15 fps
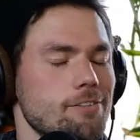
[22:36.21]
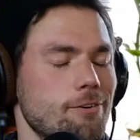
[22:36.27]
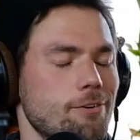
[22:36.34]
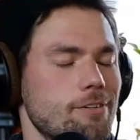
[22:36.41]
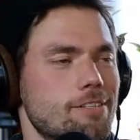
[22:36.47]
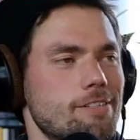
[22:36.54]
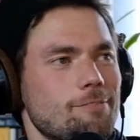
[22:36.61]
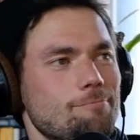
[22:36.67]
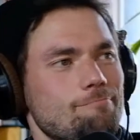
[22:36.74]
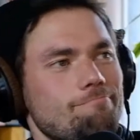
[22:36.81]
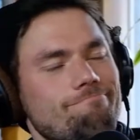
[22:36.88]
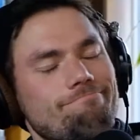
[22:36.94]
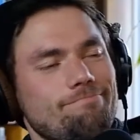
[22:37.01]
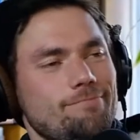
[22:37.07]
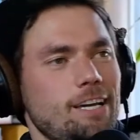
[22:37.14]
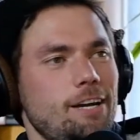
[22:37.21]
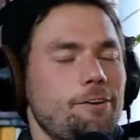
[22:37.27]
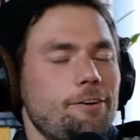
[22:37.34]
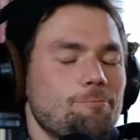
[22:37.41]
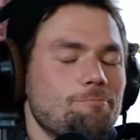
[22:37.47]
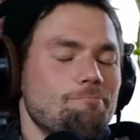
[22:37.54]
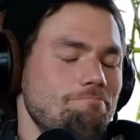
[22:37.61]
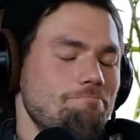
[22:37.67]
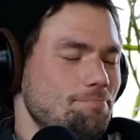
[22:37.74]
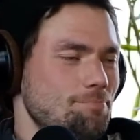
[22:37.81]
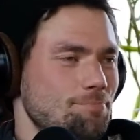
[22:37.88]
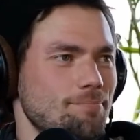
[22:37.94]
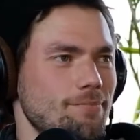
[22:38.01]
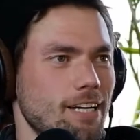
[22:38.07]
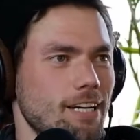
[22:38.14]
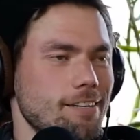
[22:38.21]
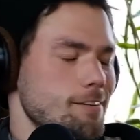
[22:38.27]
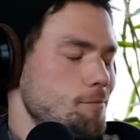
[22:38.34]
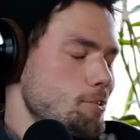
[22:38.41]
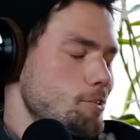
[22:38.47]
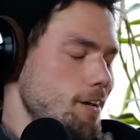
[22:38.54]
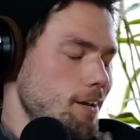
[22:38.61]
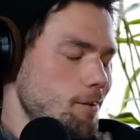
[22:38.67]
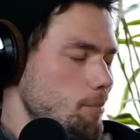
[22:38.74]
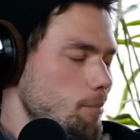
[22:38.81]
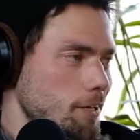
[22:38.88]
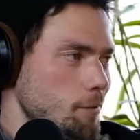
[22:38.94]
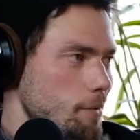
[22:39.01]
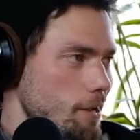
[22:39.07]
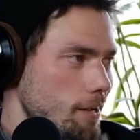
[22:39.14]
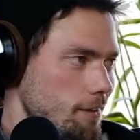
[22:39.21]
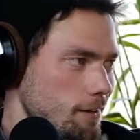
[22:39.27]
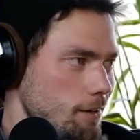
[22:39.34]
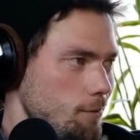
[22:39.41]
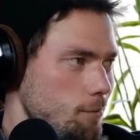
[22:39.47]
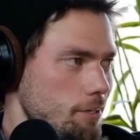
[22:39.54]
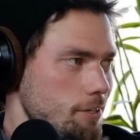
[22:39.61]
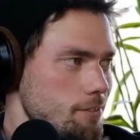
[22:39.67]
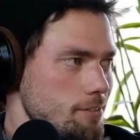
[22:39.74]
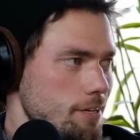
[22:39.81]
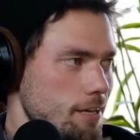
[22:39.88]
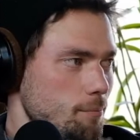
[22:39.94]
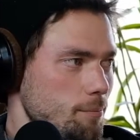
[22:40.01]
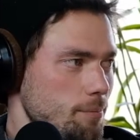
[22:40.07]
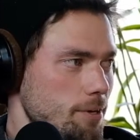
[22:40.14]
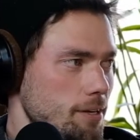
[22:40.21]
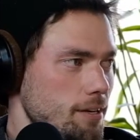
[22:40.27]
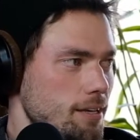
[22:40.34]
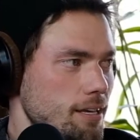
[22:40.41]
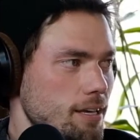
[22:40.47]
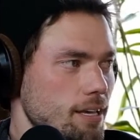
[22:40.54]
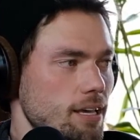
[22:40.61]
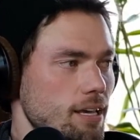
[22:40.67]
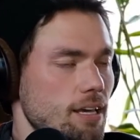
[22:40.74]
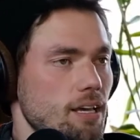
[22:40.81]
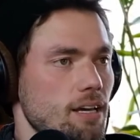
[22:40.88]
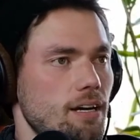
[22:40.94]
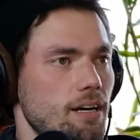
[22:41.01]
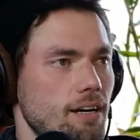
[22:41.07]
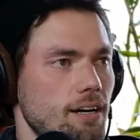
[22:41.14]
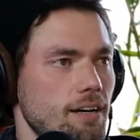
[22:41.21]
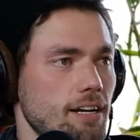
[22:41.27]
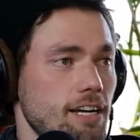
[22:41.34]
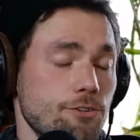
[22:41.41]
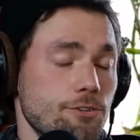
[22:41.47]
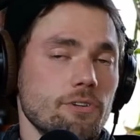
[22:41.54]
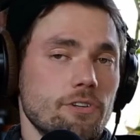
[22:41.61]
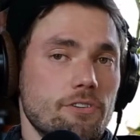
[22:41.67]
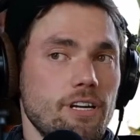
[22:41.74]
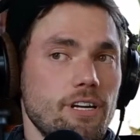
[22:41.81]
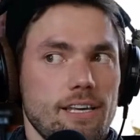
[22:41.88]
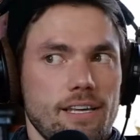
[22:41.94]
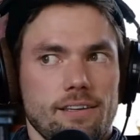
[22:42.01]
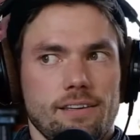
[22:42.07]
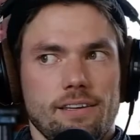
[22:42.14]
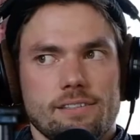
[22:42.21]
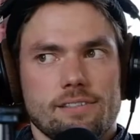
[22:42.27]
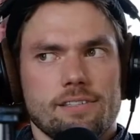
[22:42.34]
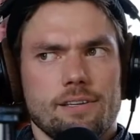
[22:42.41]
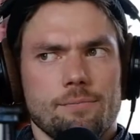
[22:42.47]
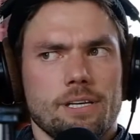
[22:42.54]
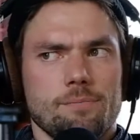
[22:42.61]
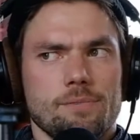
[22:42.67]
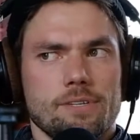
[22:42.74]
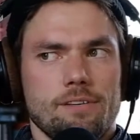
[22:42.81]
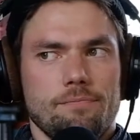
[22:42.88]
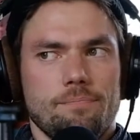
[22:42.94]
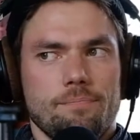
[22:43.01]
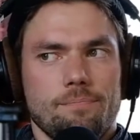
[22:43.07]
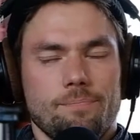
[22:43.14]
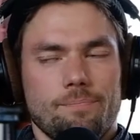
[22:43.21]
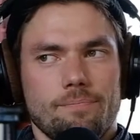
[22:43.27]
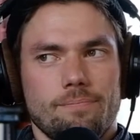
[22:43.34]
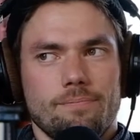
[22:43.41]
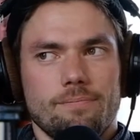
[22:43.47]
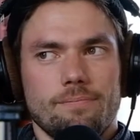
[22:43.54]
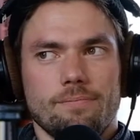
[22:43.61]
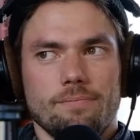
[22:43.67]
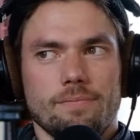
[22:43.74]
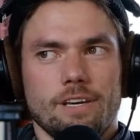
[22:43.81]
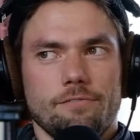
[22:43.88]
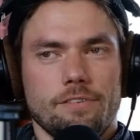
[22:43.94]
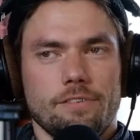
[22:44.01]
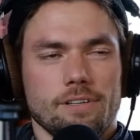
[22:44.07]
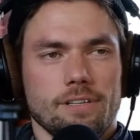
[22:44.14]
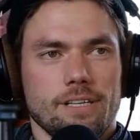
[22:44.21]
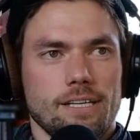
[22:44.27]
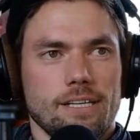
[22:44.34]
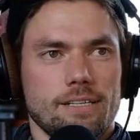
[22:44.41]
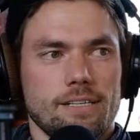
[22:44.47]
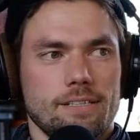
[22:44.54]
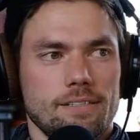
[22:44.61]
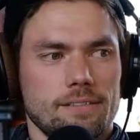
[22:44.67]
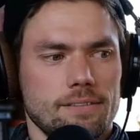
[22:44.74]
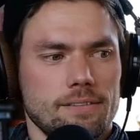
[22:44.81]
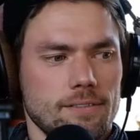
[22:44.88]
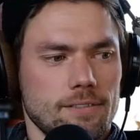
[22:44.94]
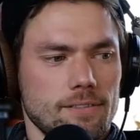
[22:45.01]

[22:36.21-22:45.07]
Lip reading: so it's, I don't know, I guess I'm just kind of piggybacking on what you're saying, but I do agree that yes, sometimes I feel like